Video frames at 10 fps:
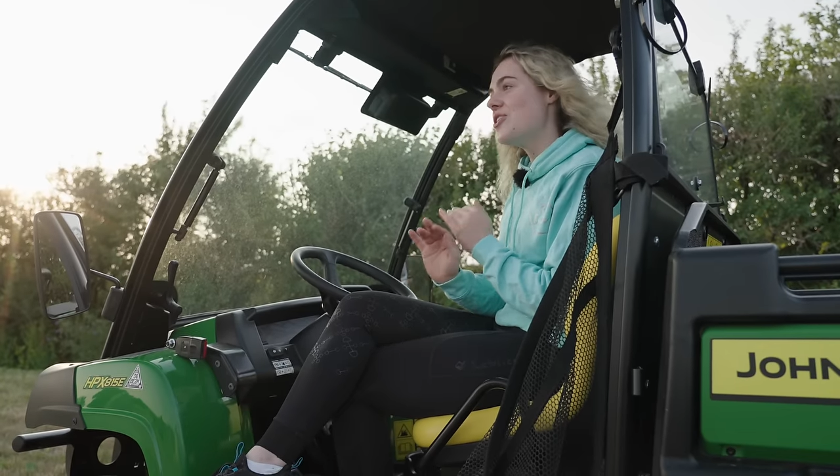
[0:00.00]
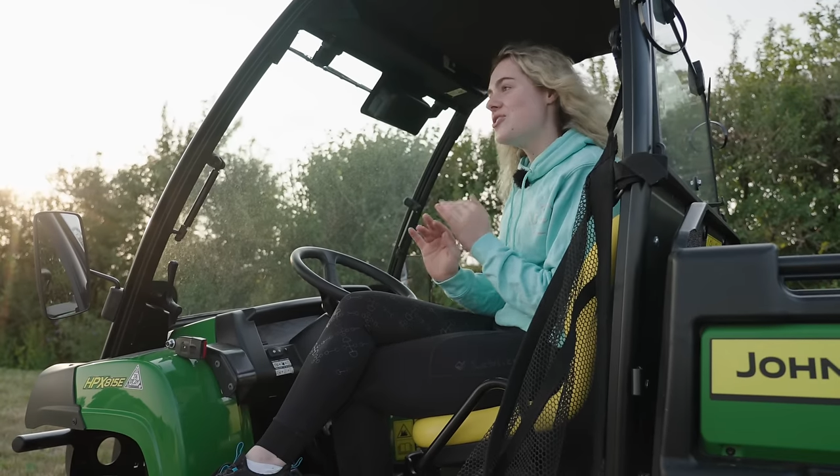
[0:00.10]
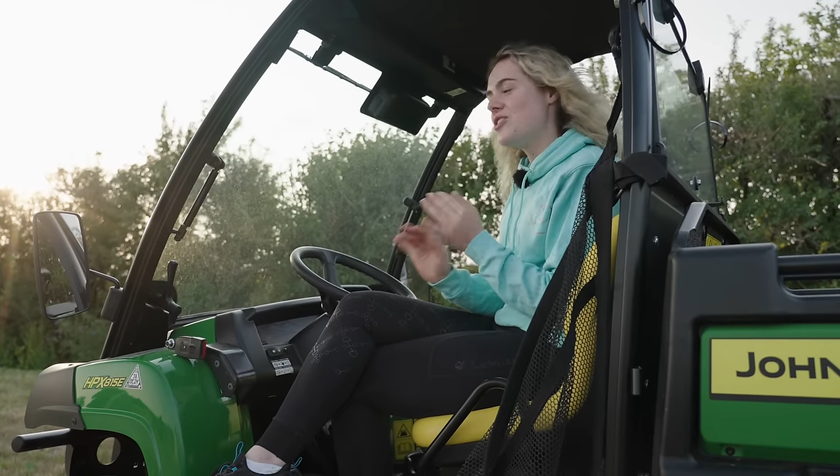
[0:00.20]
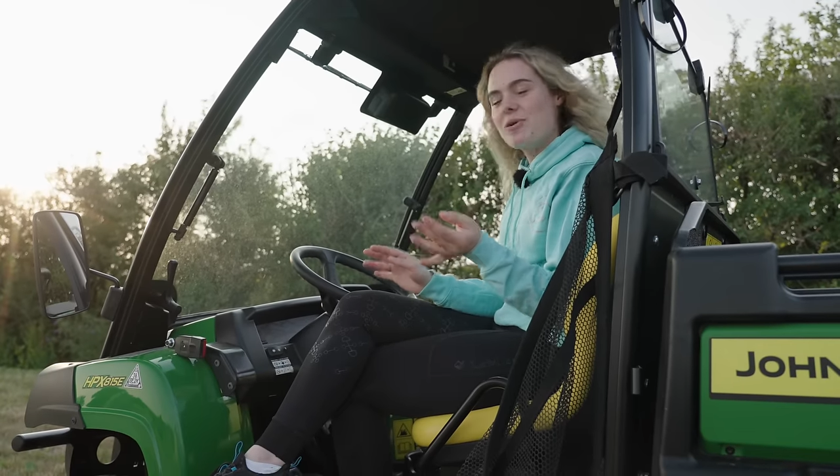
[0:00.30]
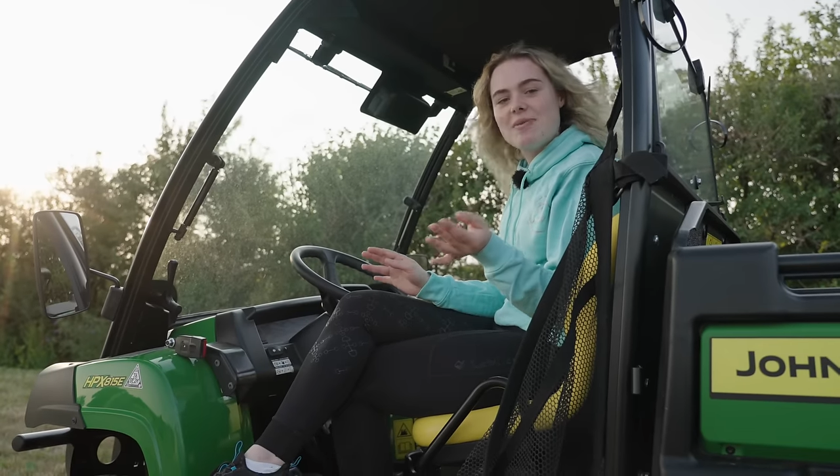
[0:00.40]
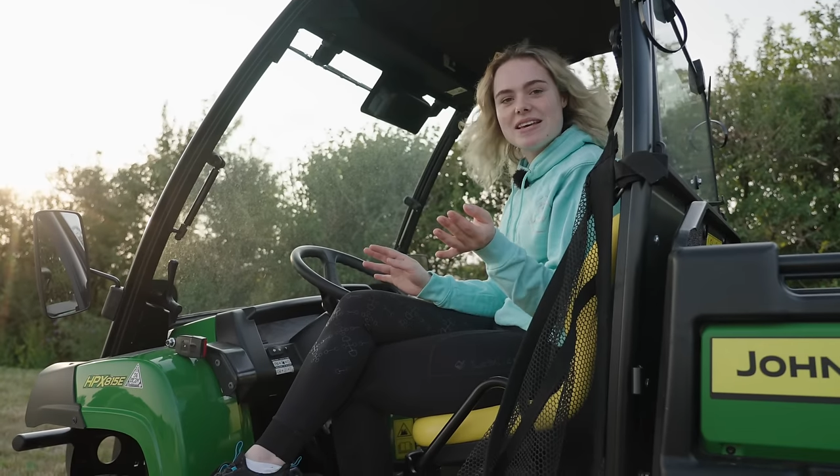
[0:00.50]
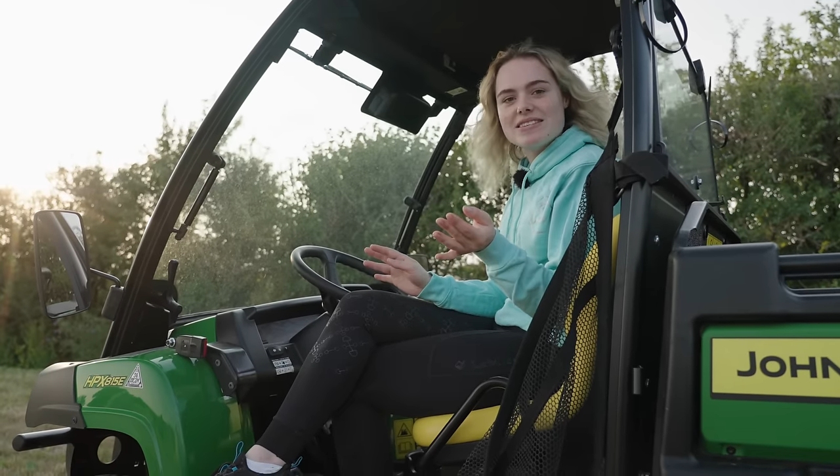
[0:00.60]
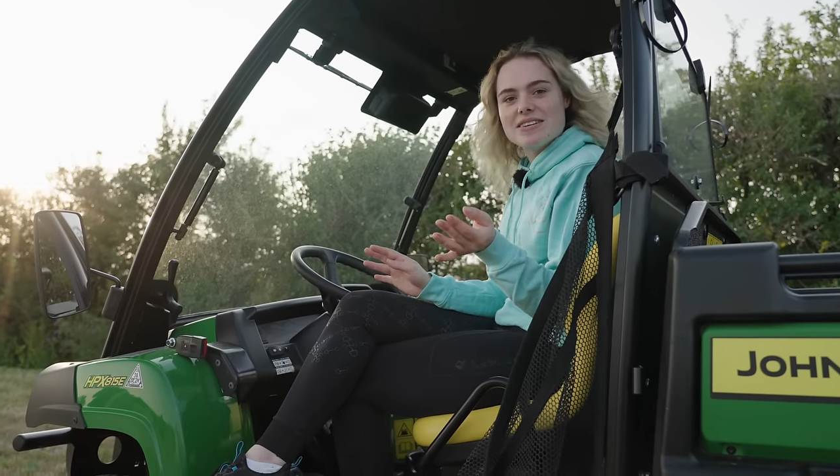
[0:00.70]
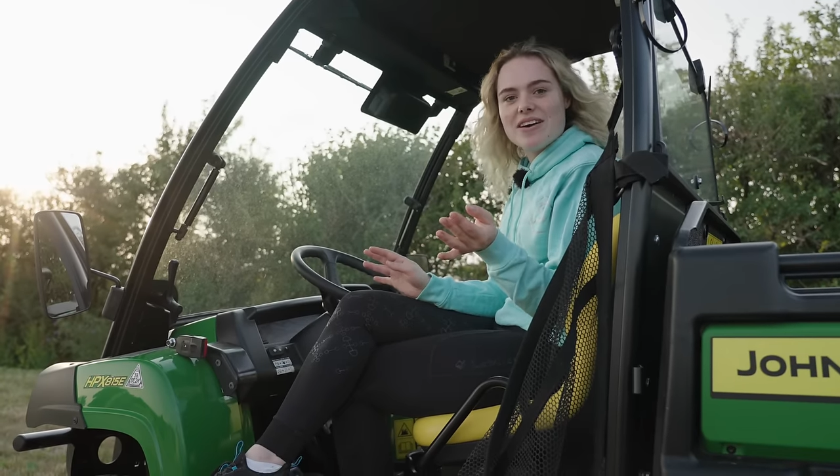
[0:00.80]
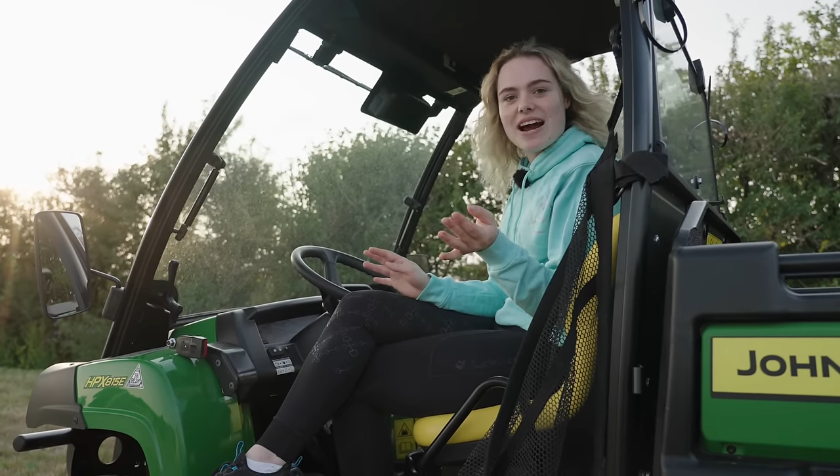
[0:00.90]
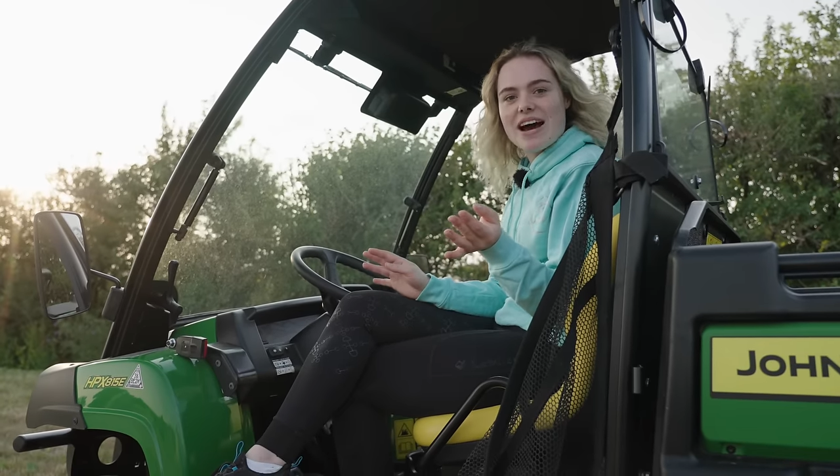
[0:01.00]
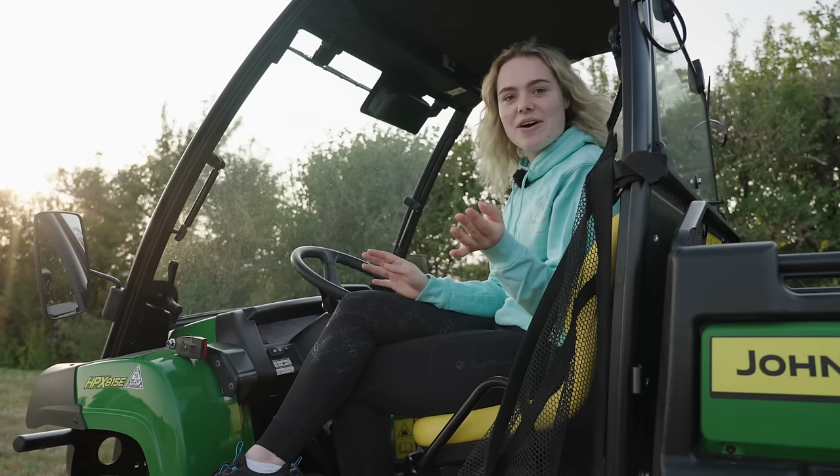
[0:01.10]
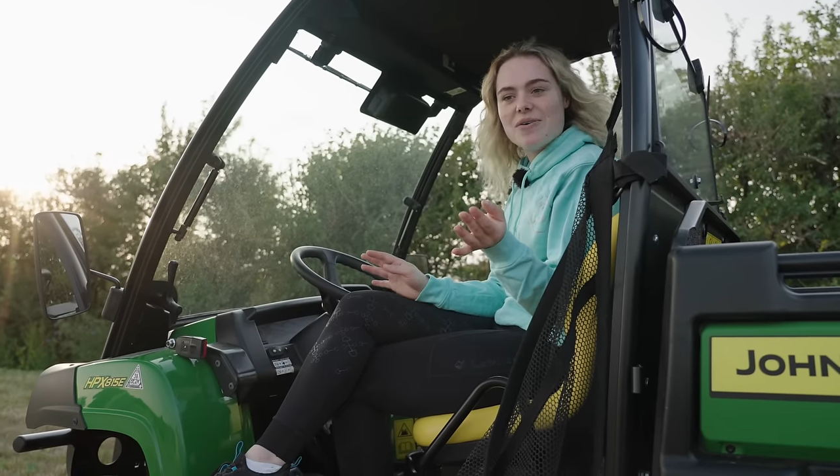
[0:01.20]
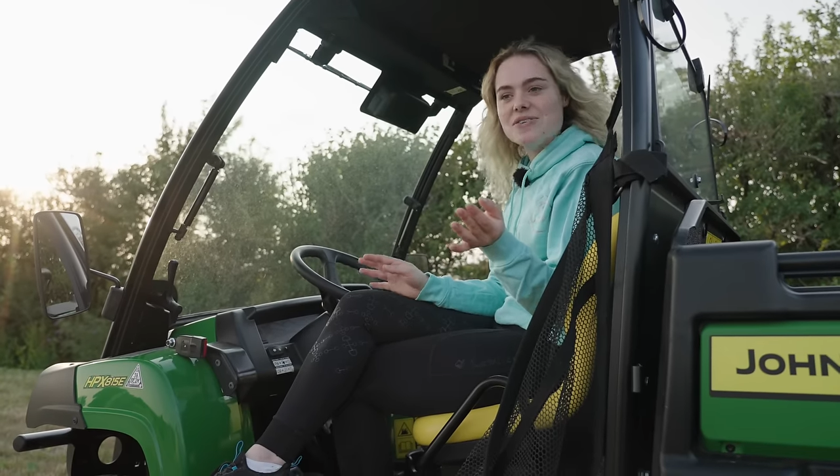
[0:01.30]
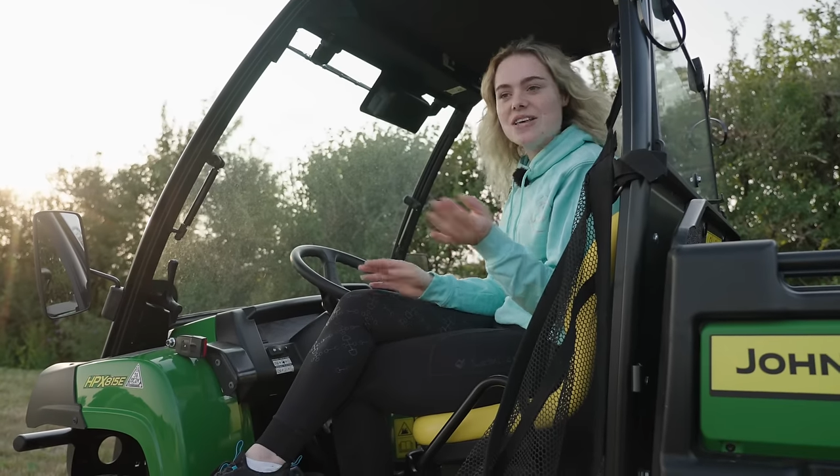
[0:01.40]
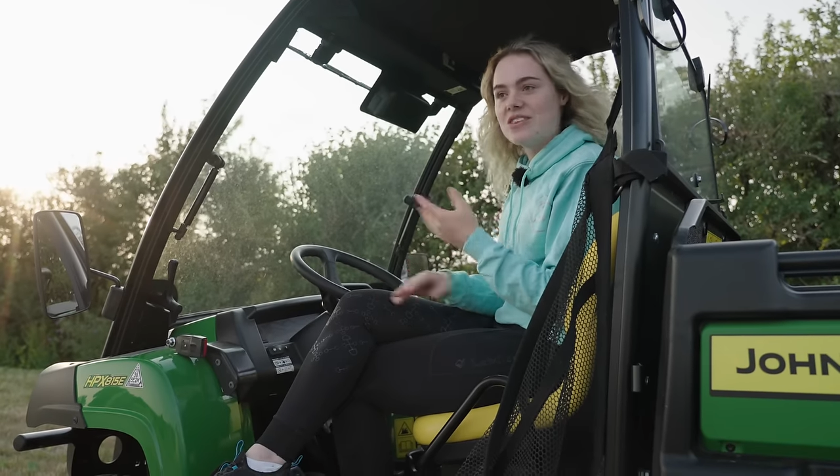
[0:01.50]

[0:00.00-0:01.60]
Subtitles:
nobody is around,